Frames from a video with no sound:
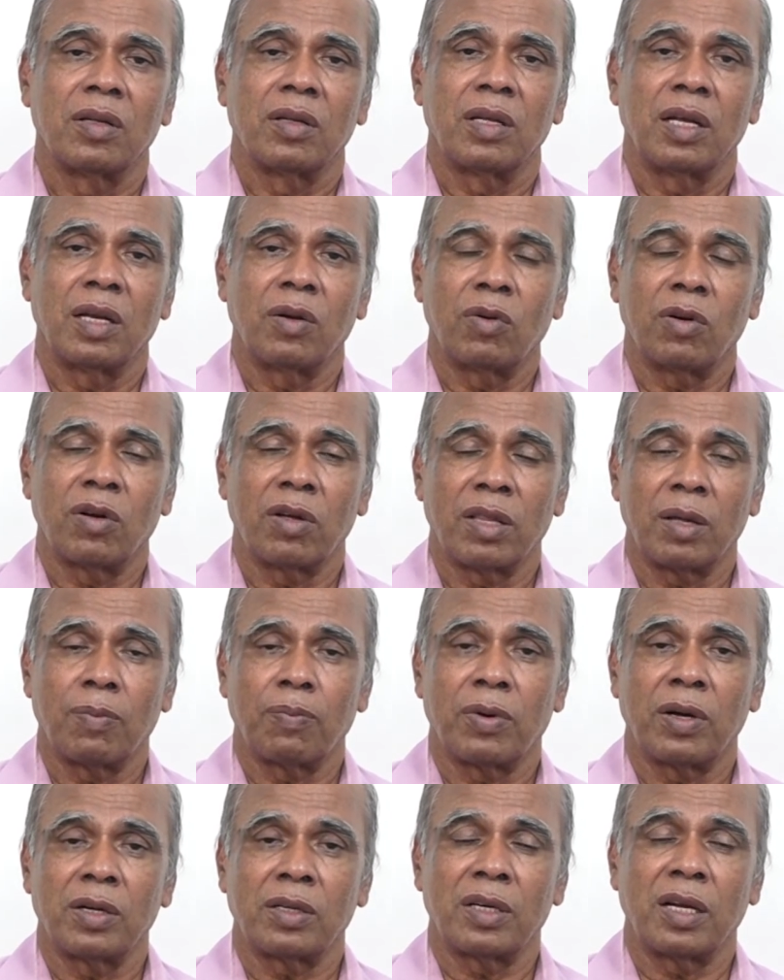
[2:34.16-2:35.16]
Any one of the
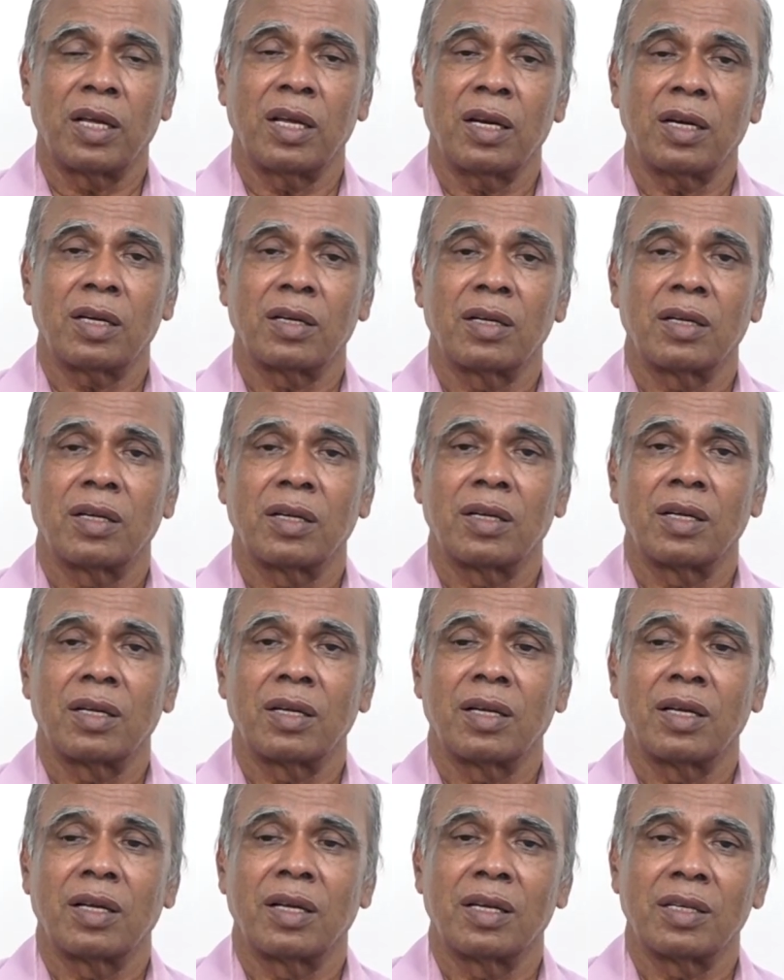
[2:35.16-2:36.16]
partner
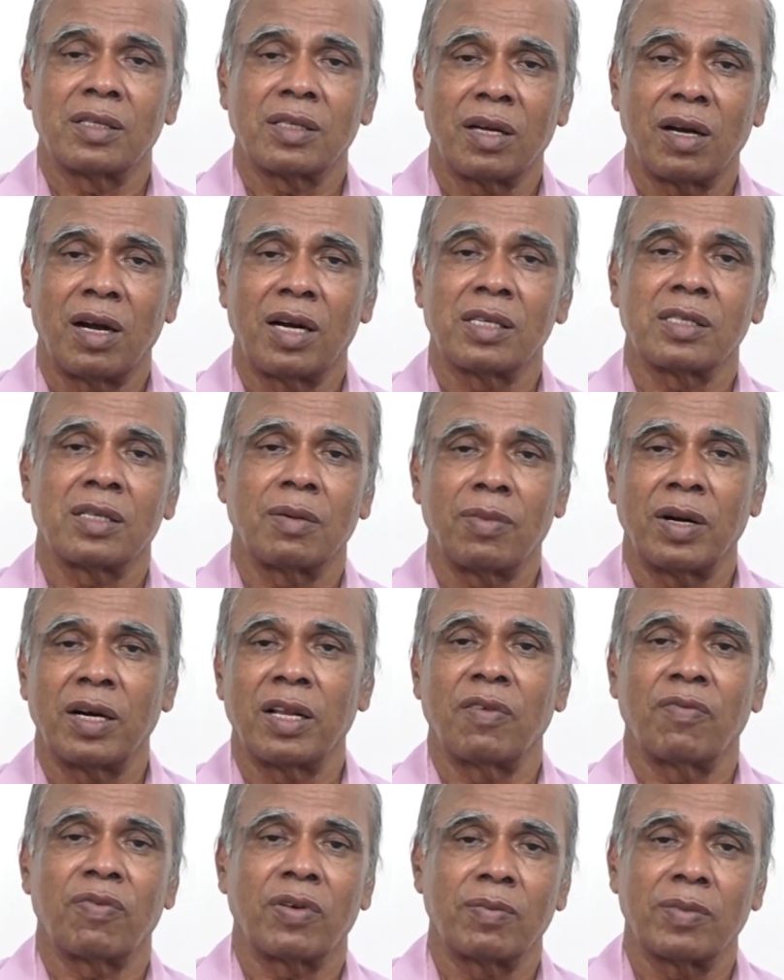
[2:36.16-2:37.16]
has got some
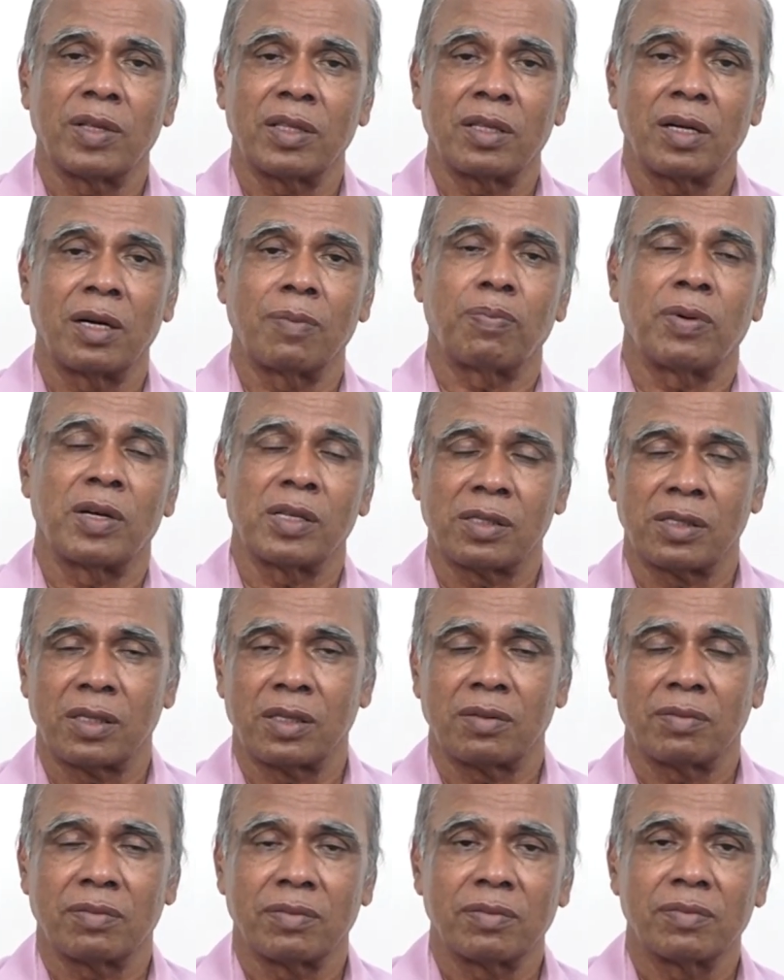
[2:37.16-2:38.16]
money from the third
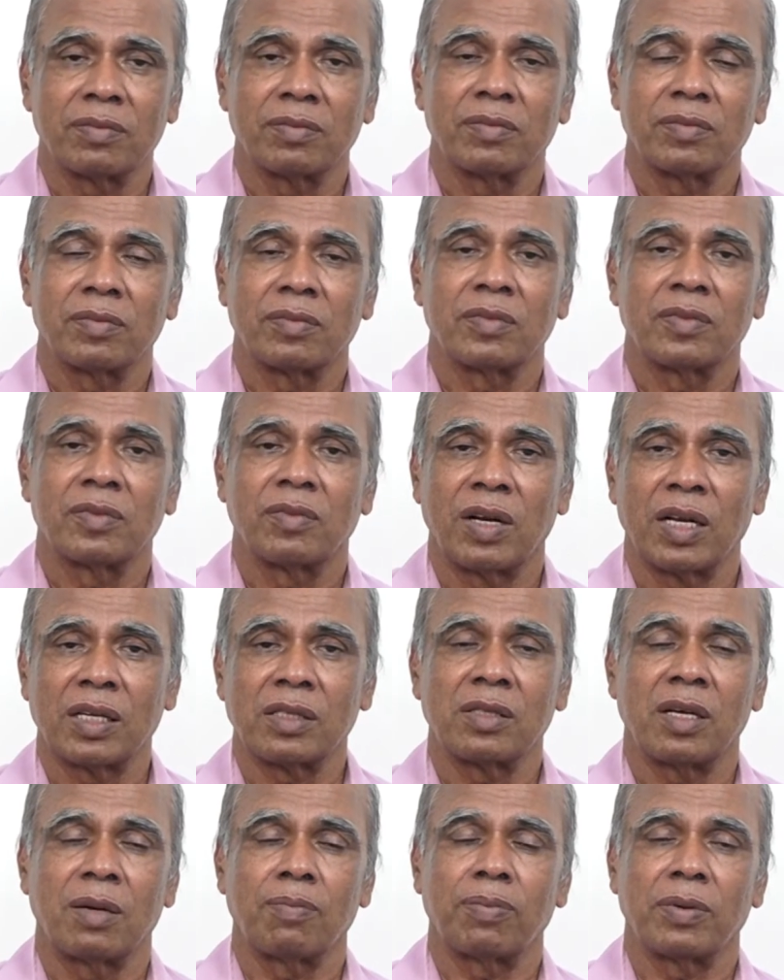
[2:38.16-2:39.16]
person, for
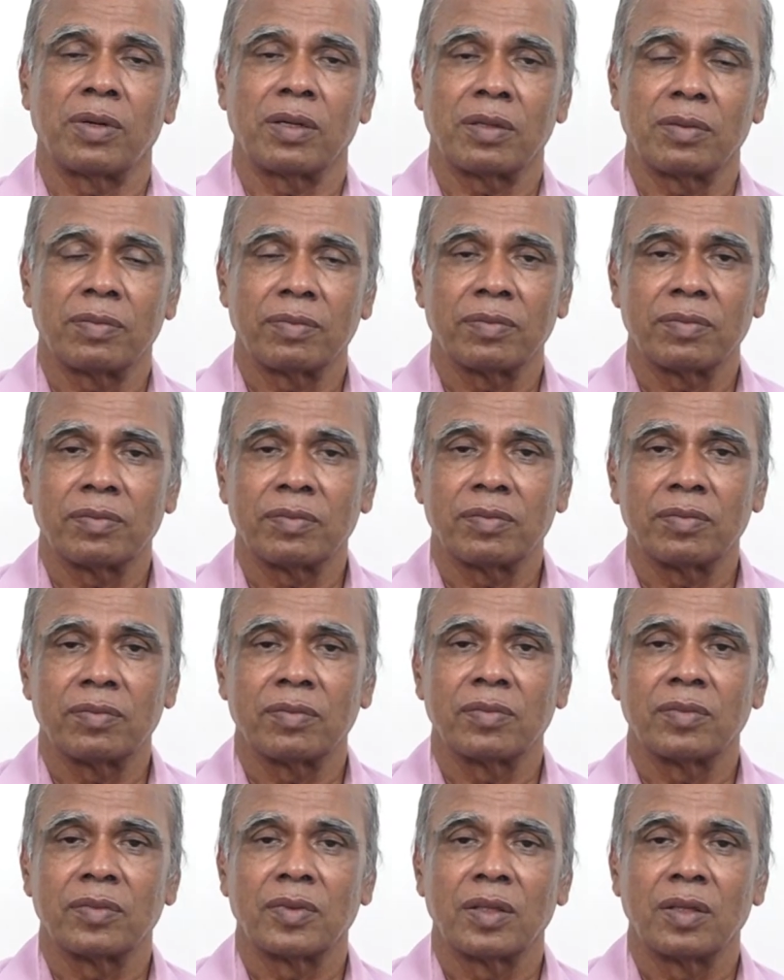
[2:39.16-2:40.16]
example.
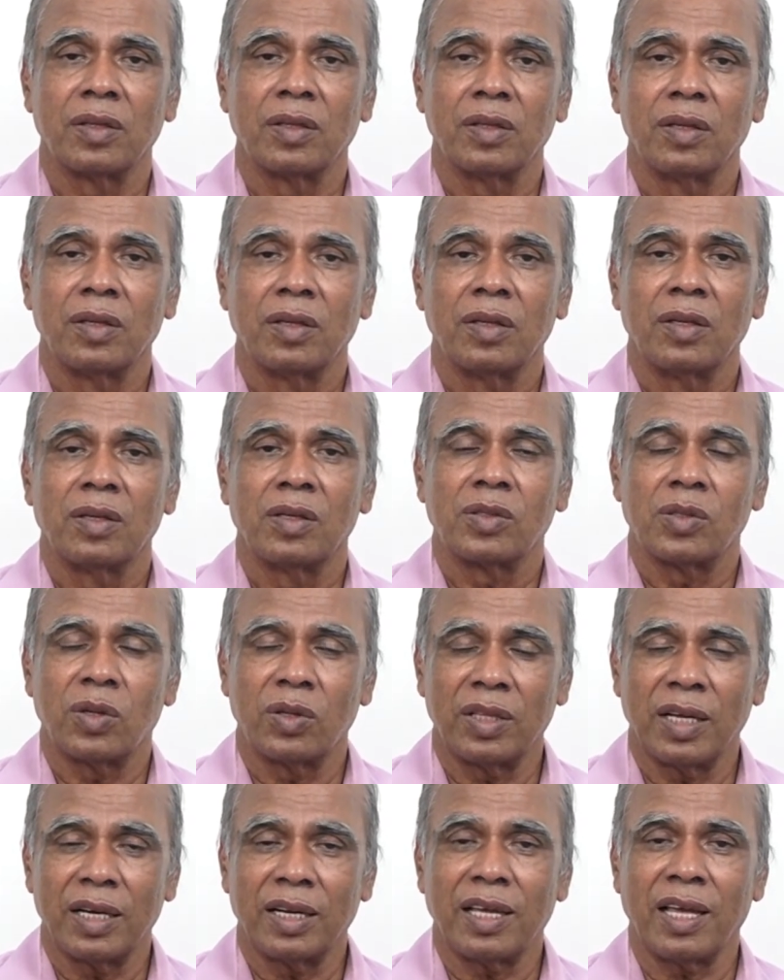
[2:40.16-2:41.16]
So in
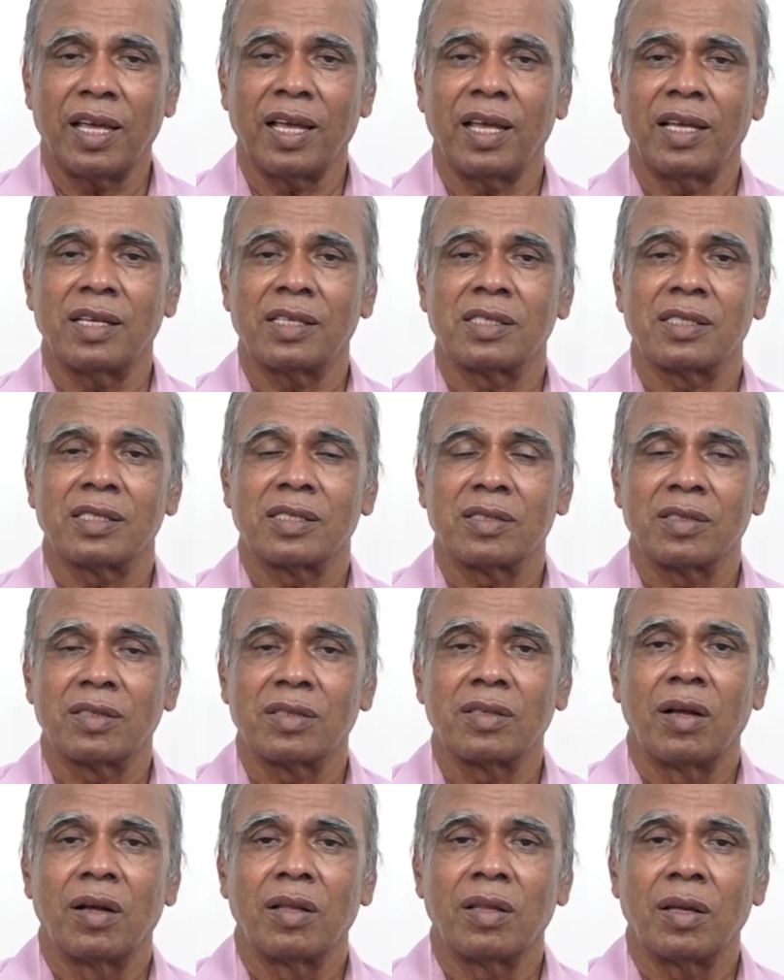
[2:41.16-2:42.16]
that case,
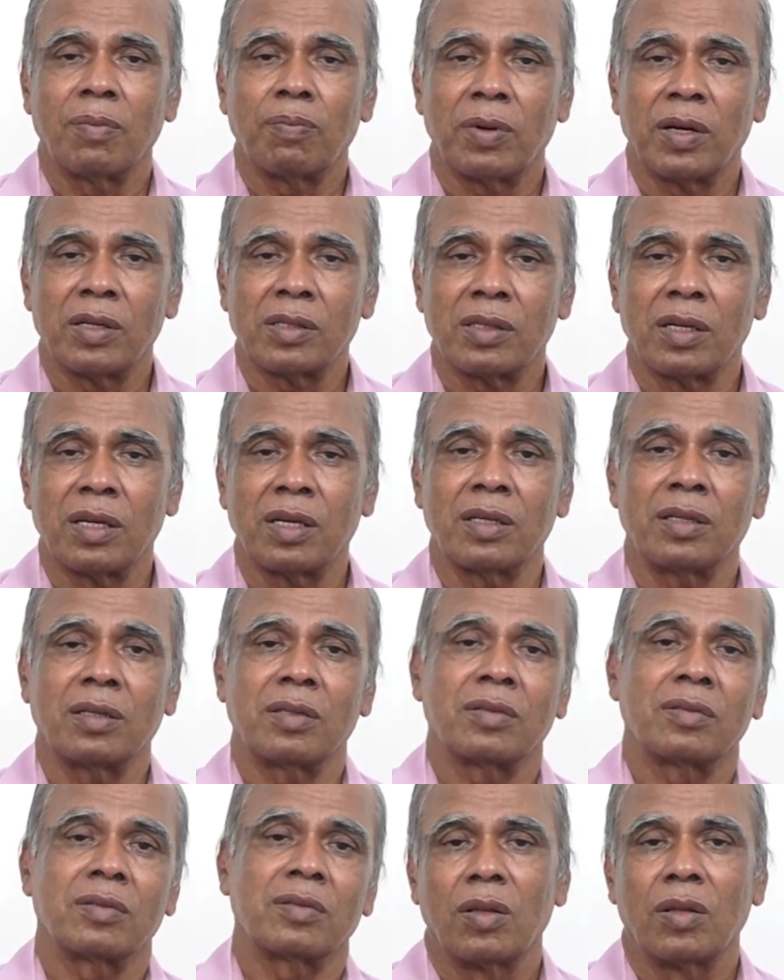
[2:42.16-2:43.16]
the
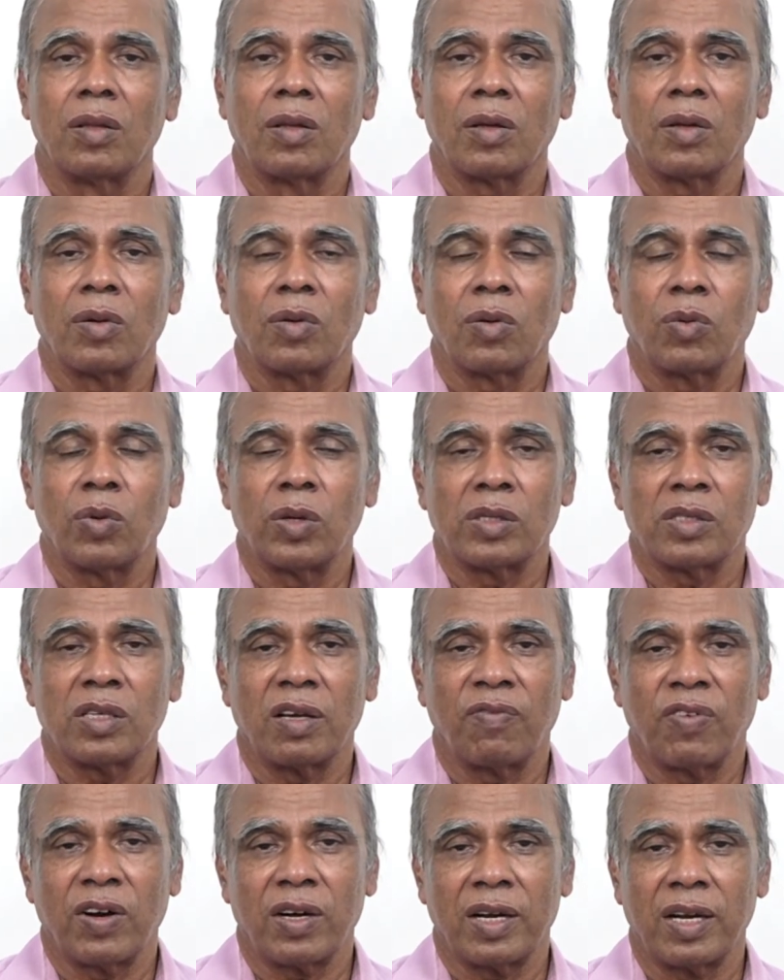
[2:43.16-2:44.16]
person who is
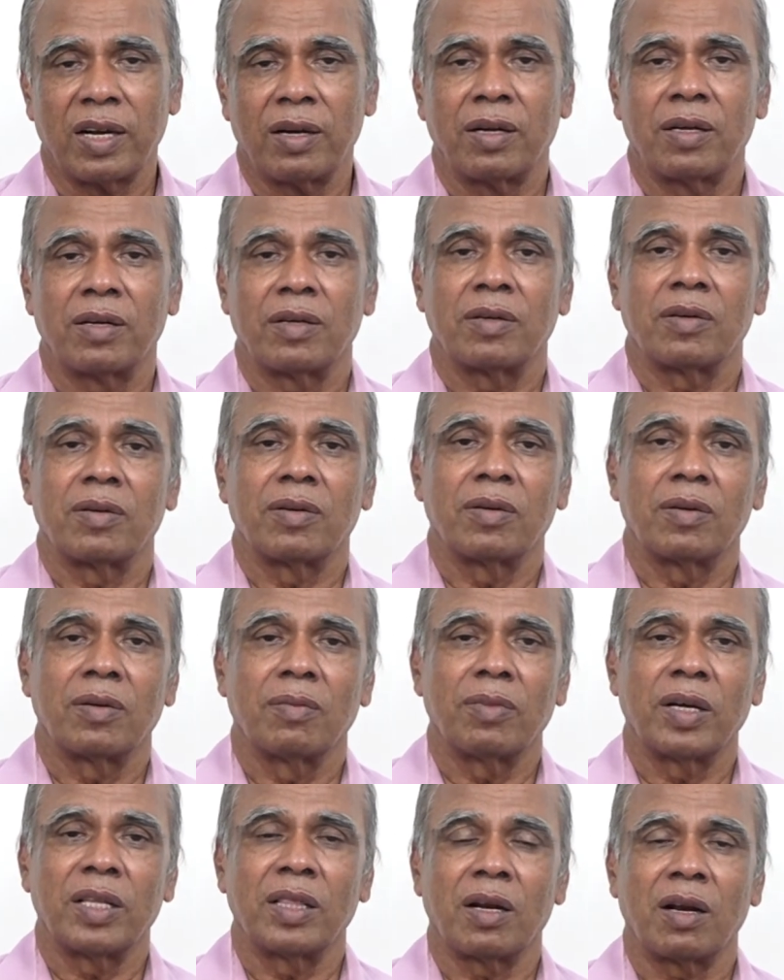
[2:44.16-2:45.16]
affected
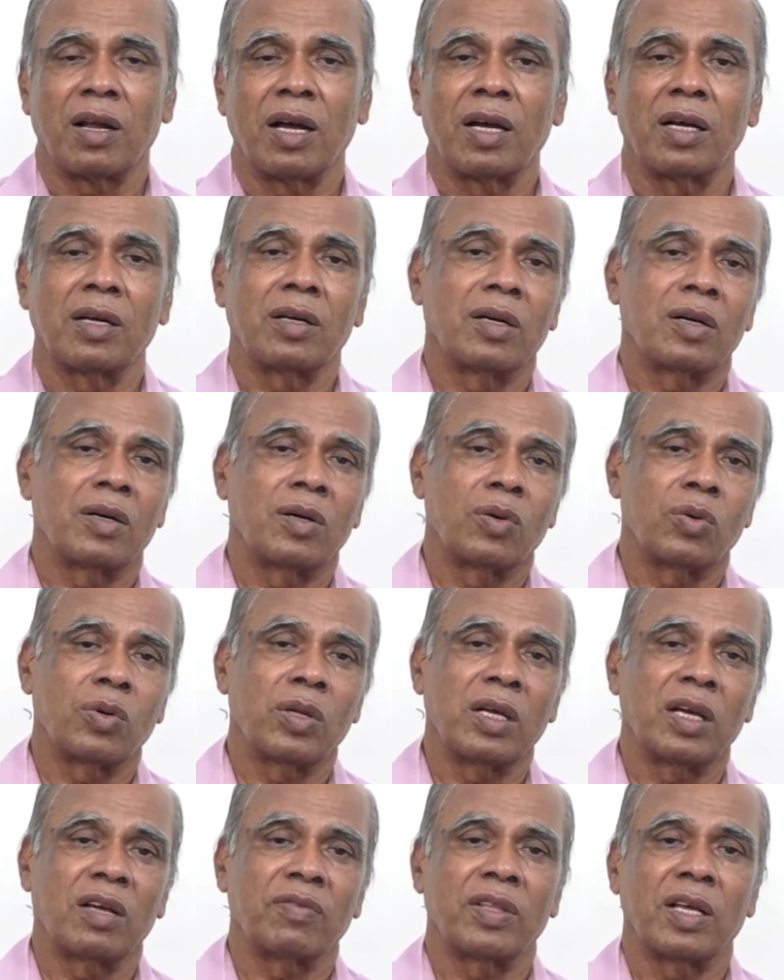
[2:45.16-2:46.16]
by the
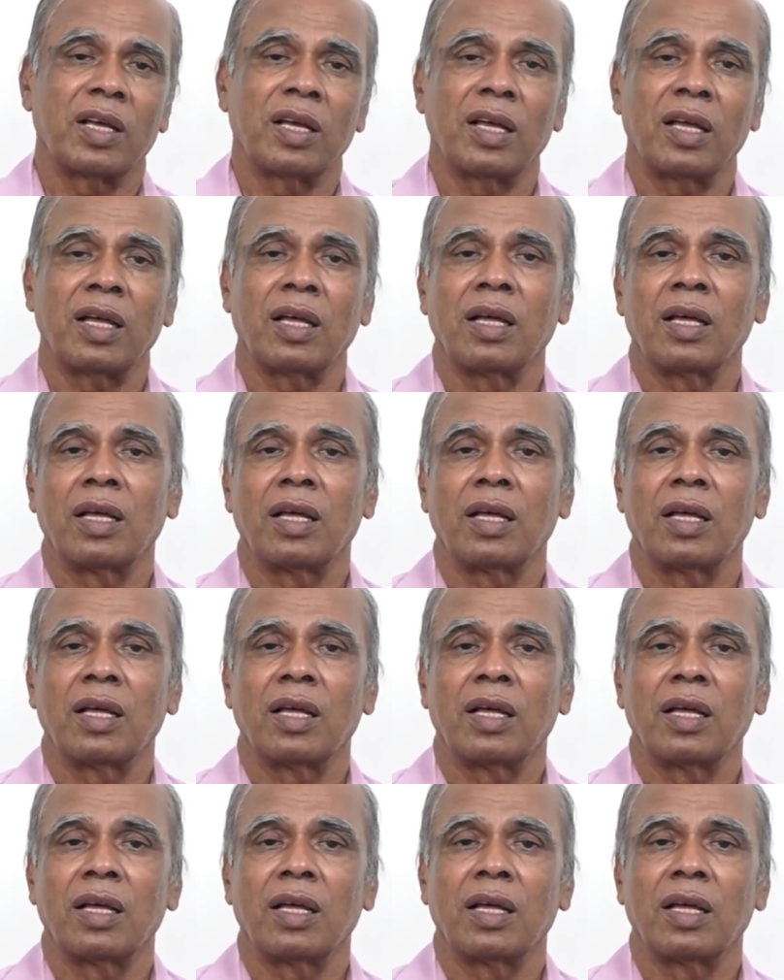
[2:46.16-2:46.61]
wrongdoing of the